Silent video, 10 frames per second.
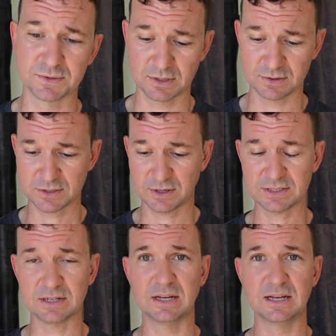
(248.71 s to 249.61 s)
So it's
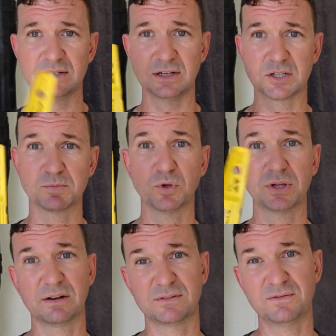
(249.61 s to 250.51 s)
nice and easy. It's small
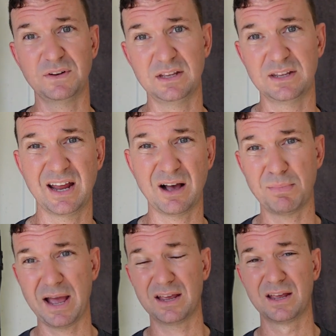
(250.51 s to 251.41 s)
enough to fit in your nail
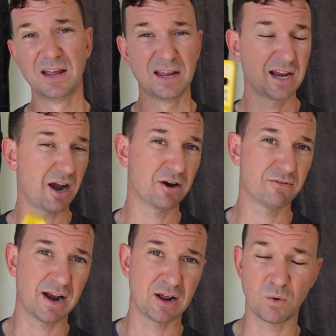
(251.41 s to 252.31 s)
bag, carry it
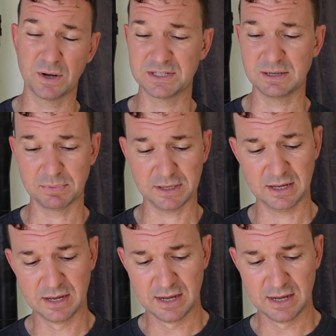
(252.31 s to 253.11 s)
around quite simply,